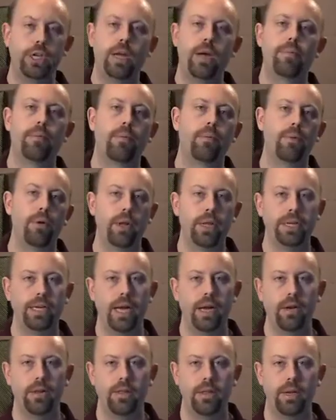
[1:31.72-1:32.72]
it up or pull it
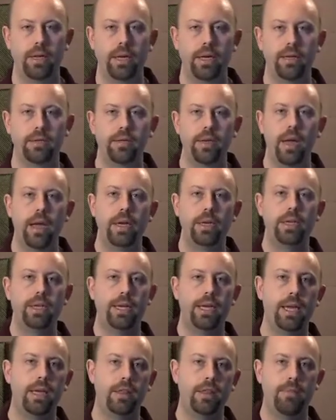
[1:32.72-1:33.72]
down on the list
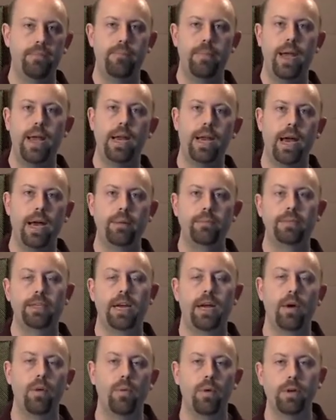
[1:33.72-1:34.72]
to get the main items
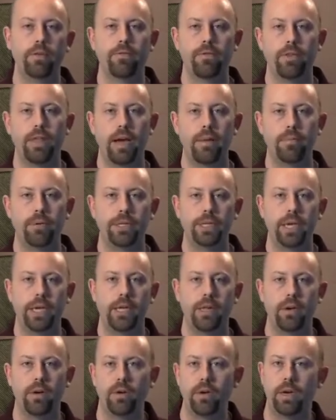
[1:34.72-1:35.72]
that I want for that
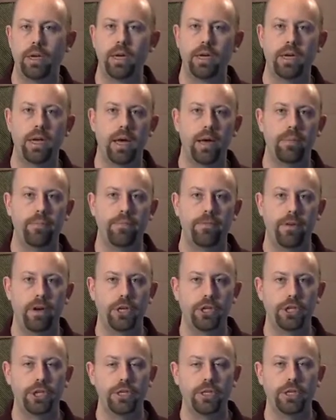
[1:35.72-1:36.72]
particular lookup
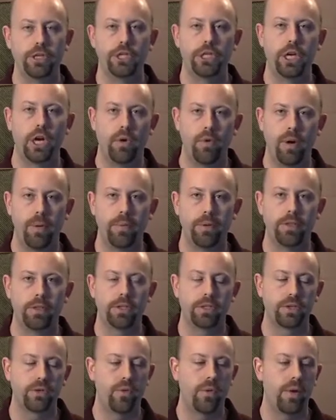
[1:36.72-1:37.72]
function to show up on
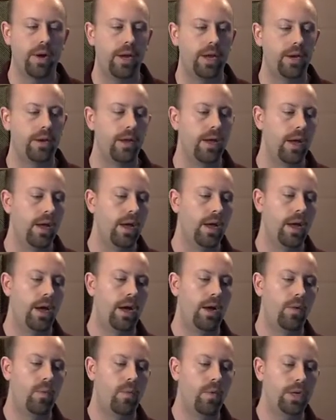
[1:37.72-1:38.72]
the screen.
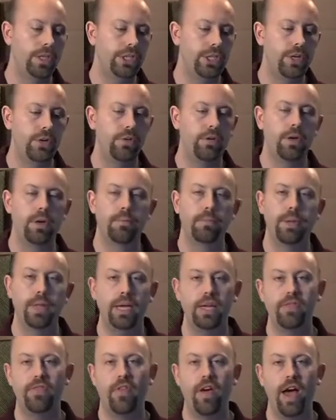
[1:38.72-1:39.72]
Uh, once you
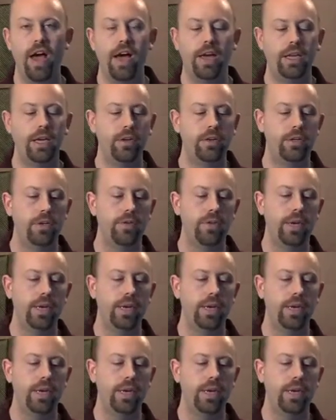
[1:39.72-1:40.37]
complete that, you do